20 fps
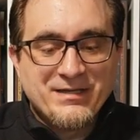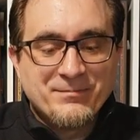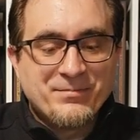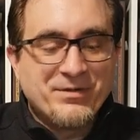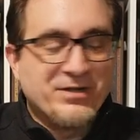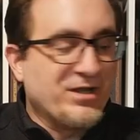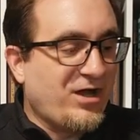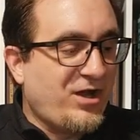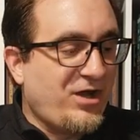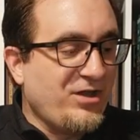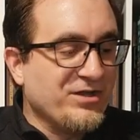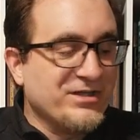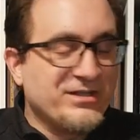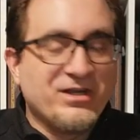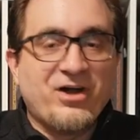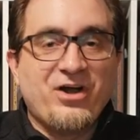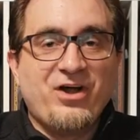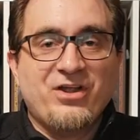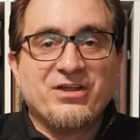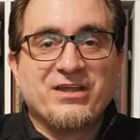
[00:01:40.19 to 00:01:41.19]
But all in
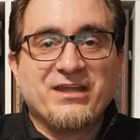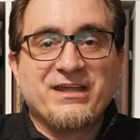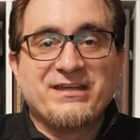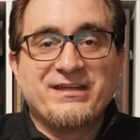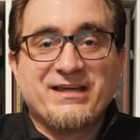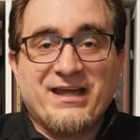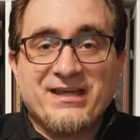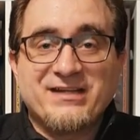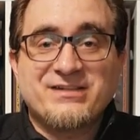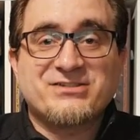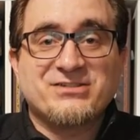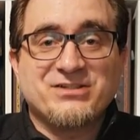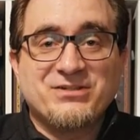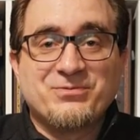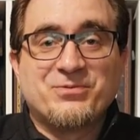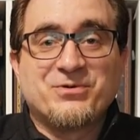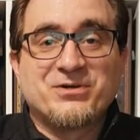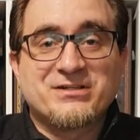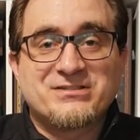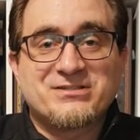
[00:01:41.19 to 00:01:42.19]
all, it actually
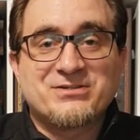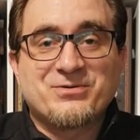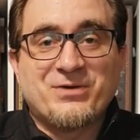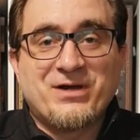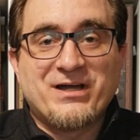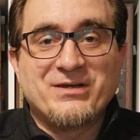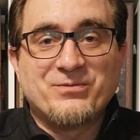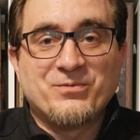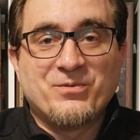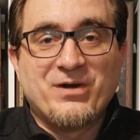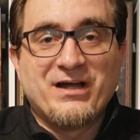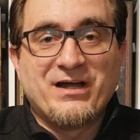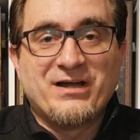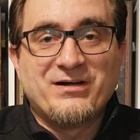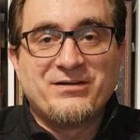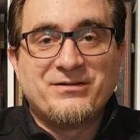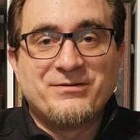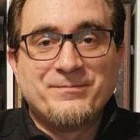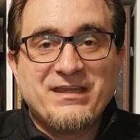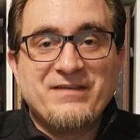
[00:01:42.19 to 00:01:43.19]
works quite
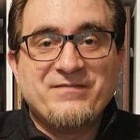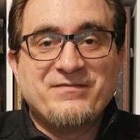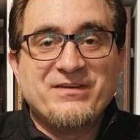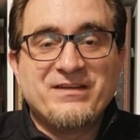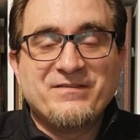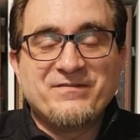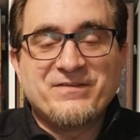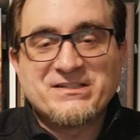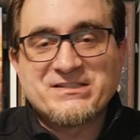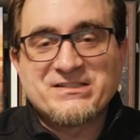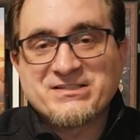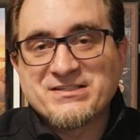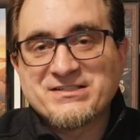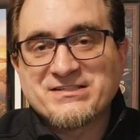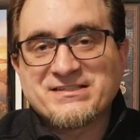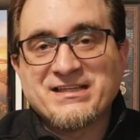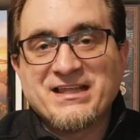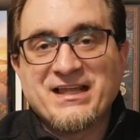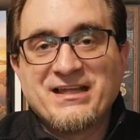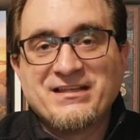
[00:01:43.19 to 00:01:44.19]
well, even if it's
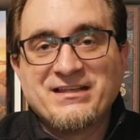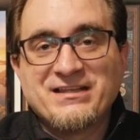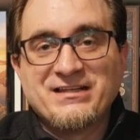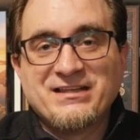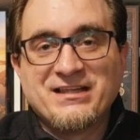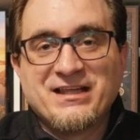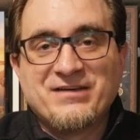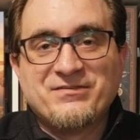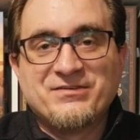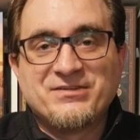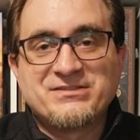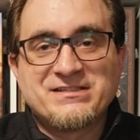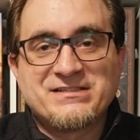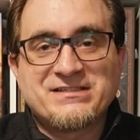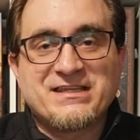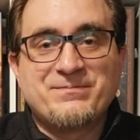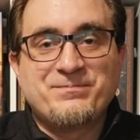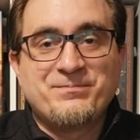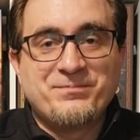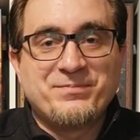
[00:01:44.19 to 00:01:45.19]
just slightly level.
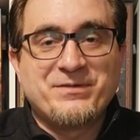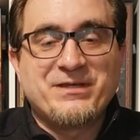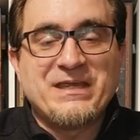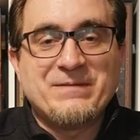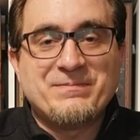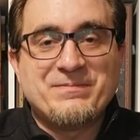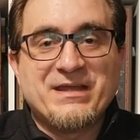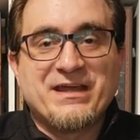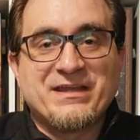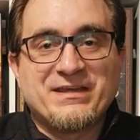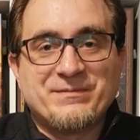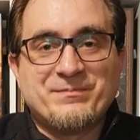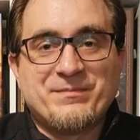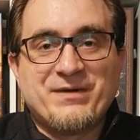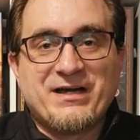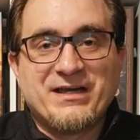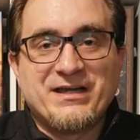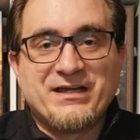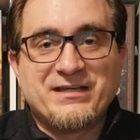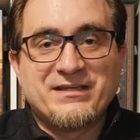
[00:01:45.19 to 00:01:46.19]
Just keep that in
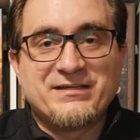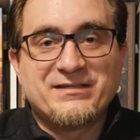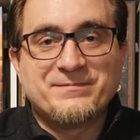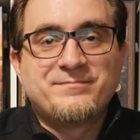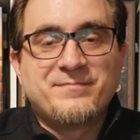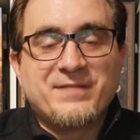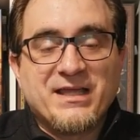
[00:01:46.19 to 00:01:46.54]
mind.